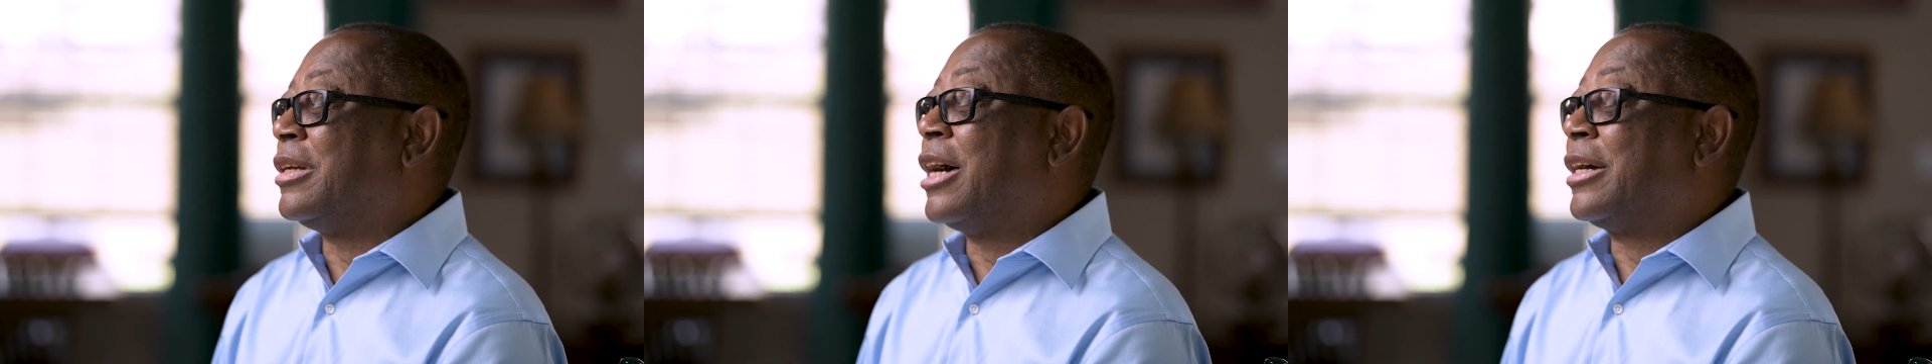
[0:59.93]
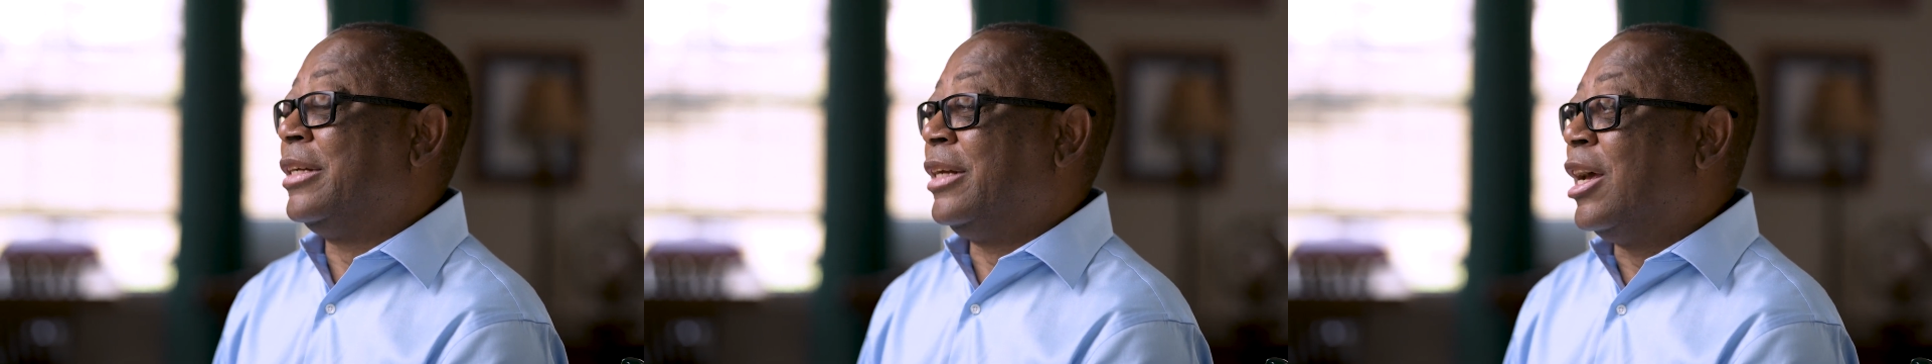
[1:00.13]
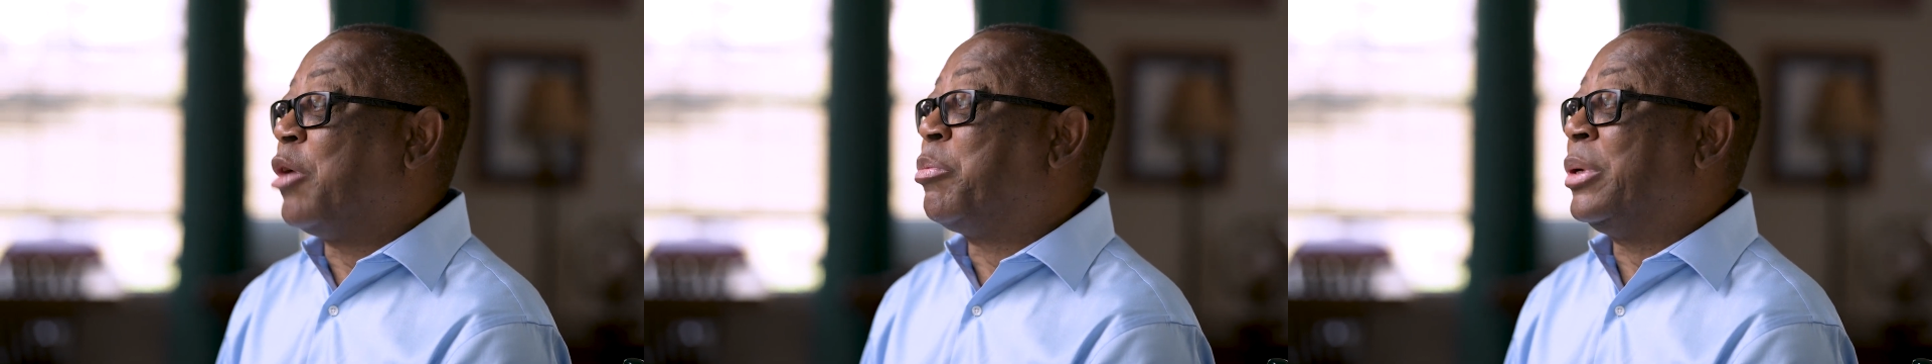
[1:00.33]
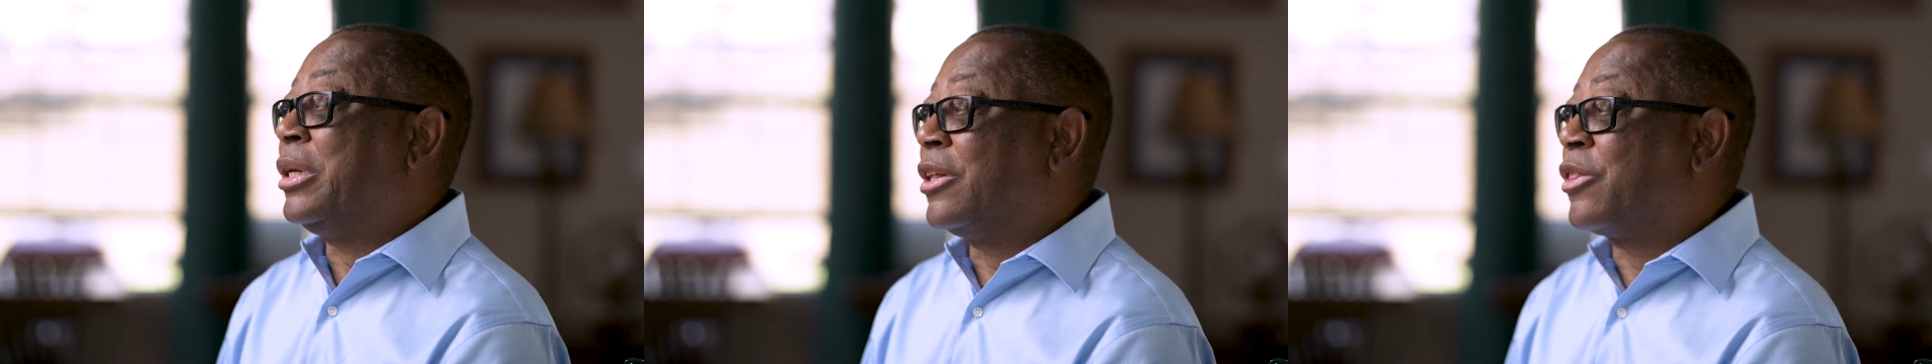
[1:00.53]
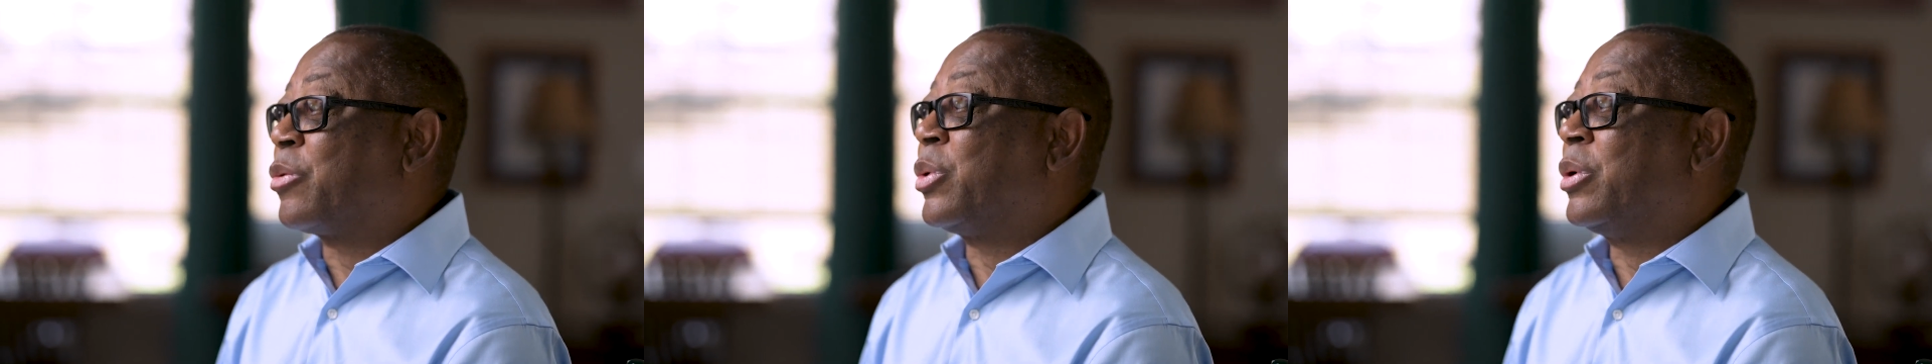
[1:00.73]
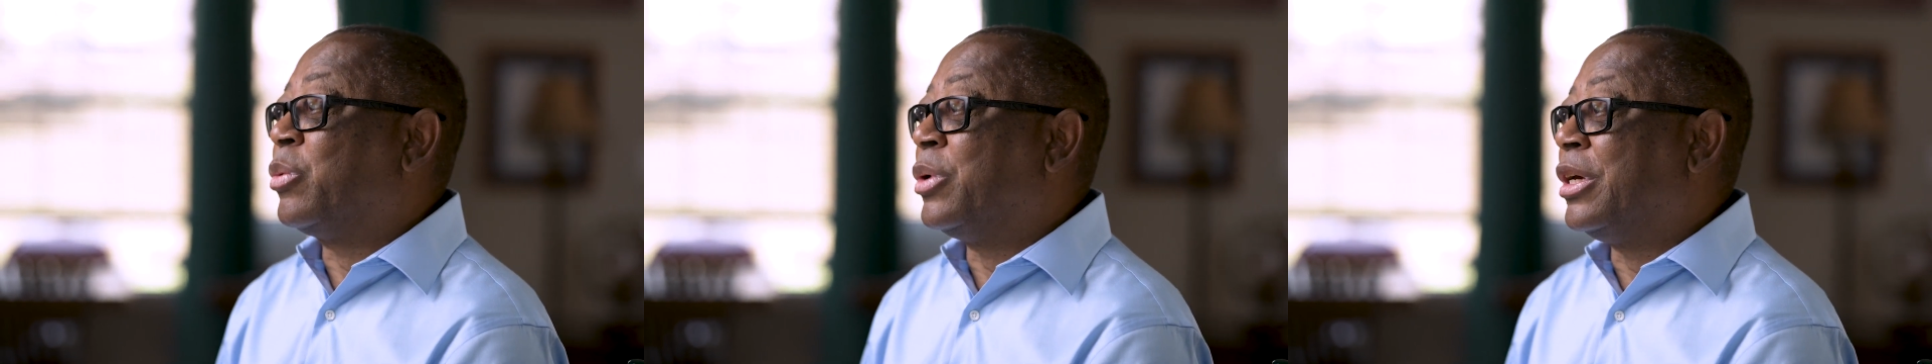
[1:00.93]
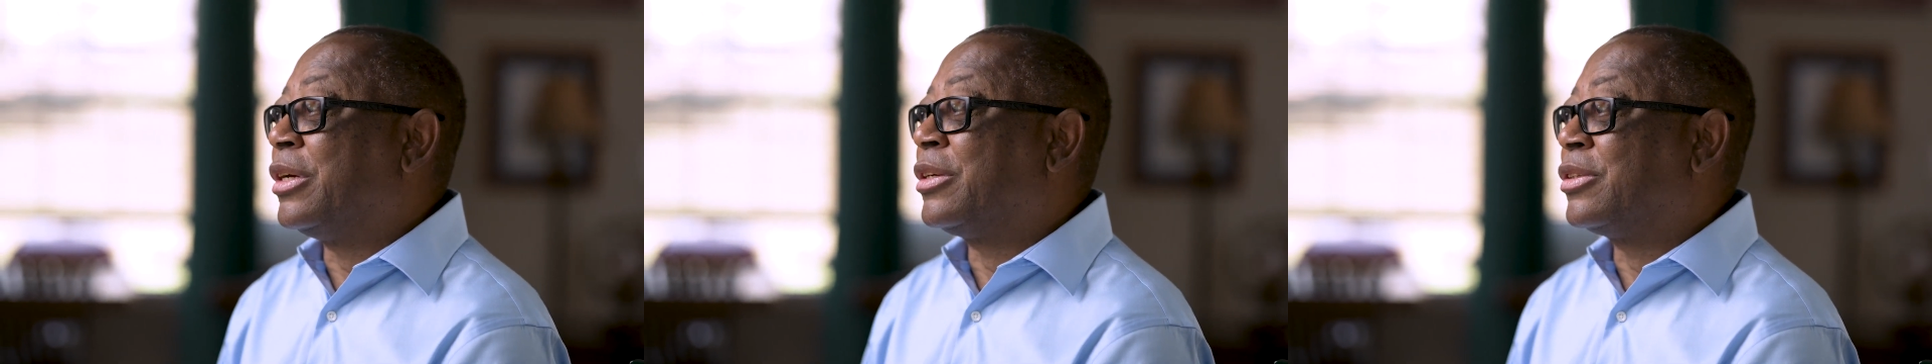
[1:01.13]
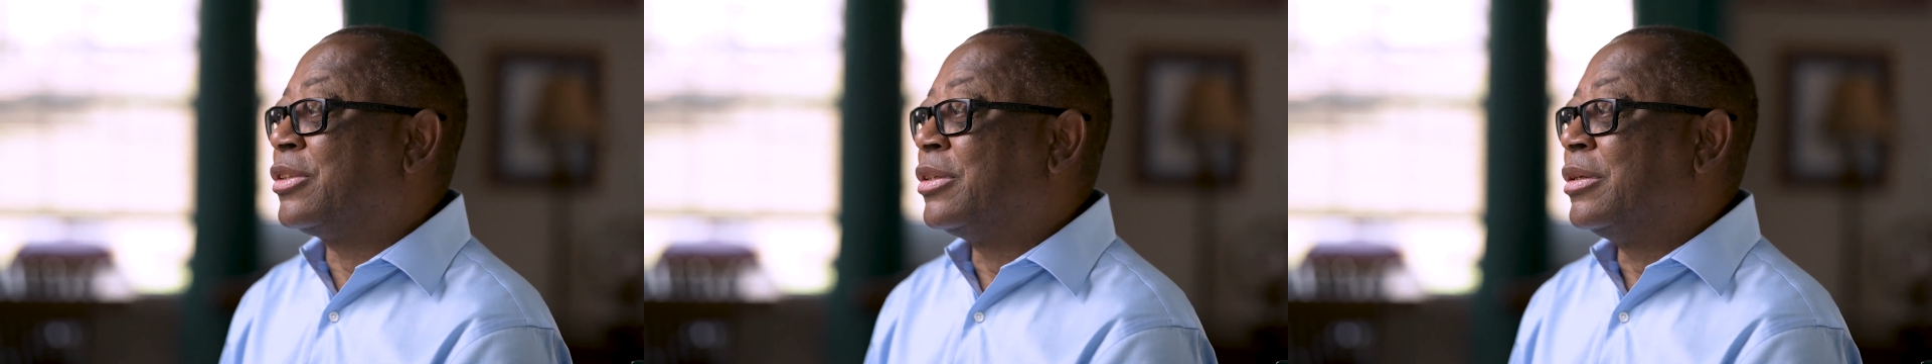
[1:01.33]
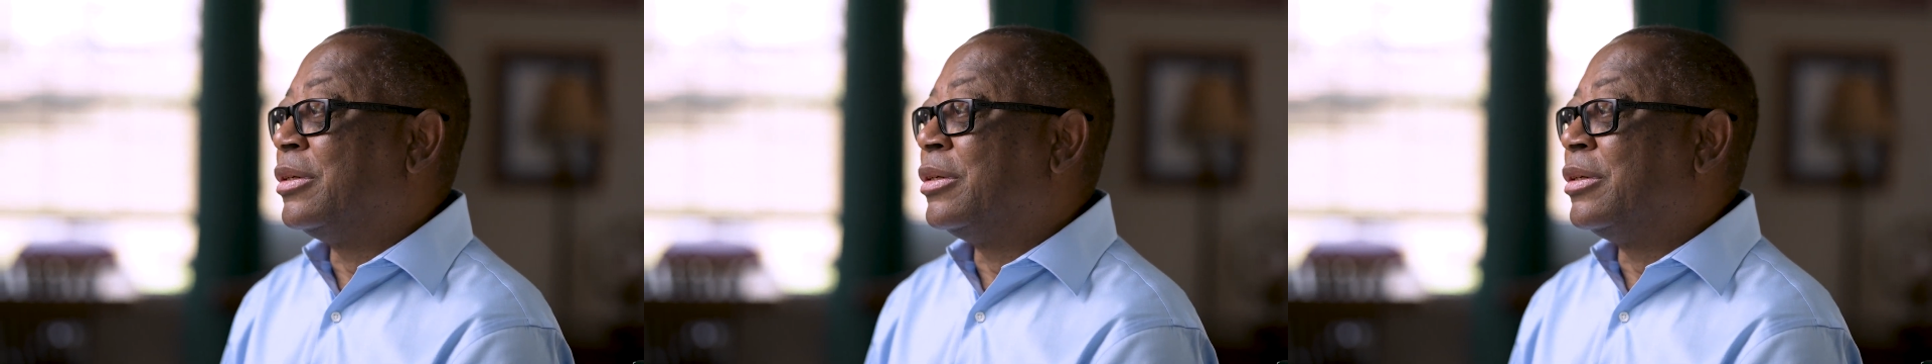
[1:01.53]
a lot can happen in 3 weeks.